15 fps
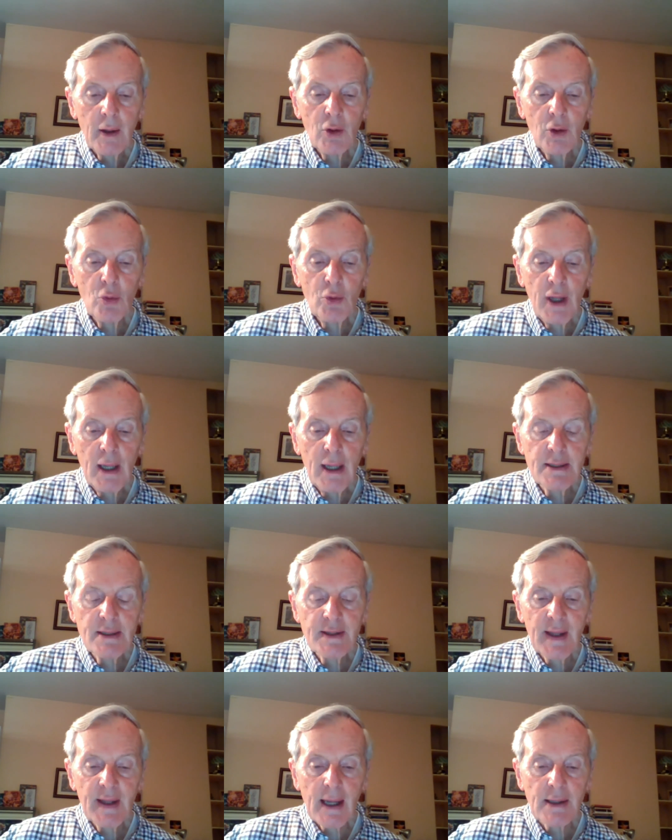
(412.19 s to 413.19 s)
You need
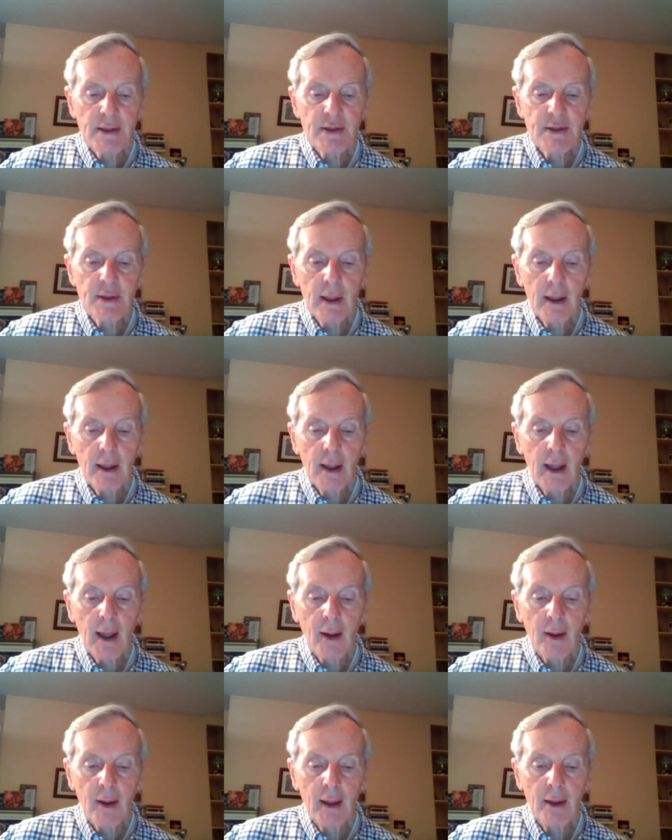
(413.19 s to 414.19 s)
that
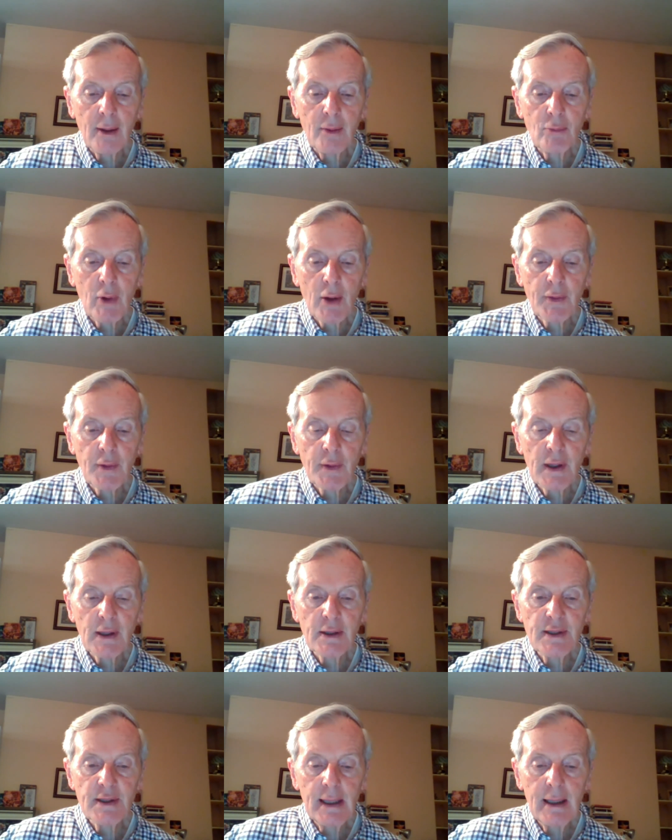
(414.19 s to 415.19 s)
rather
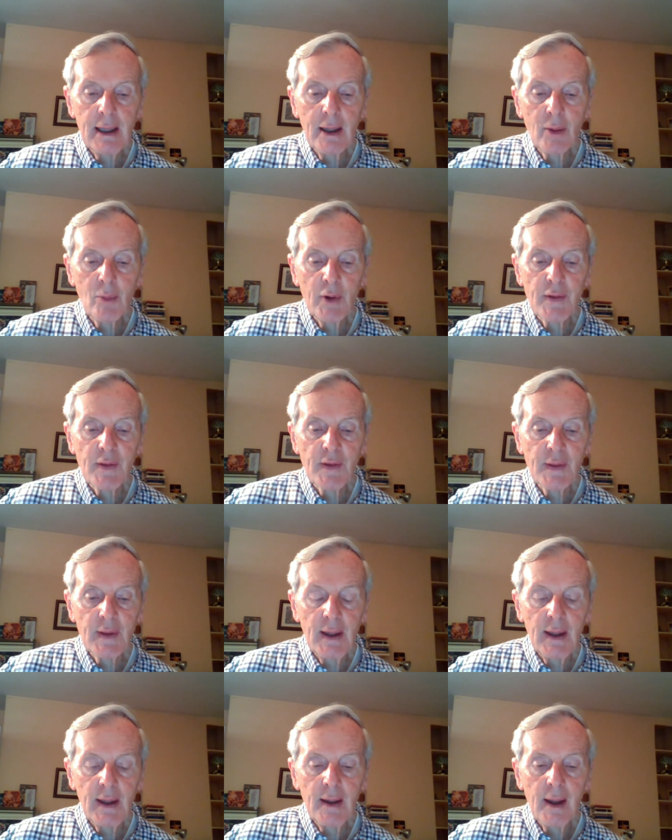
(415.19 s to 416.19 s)
than dealing with
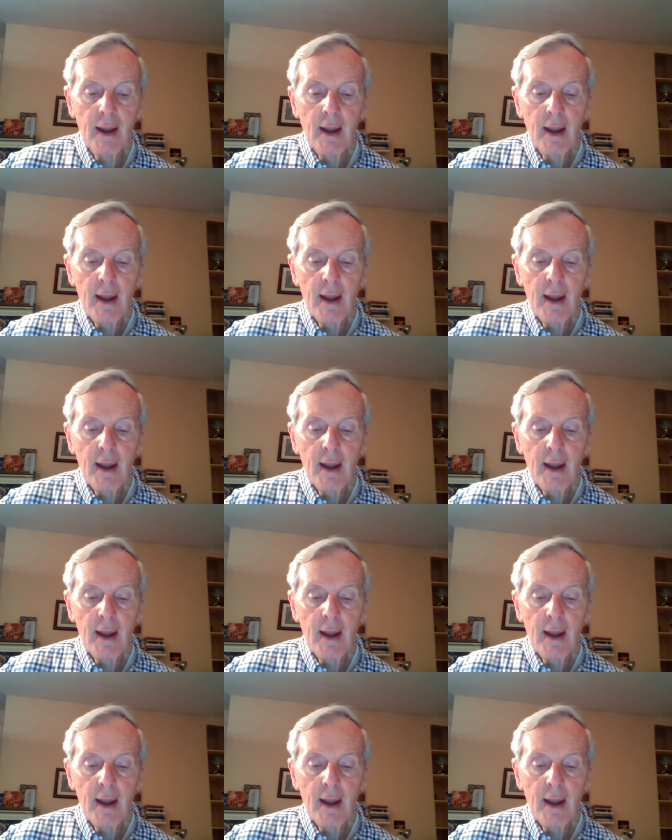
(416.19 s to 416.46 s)
the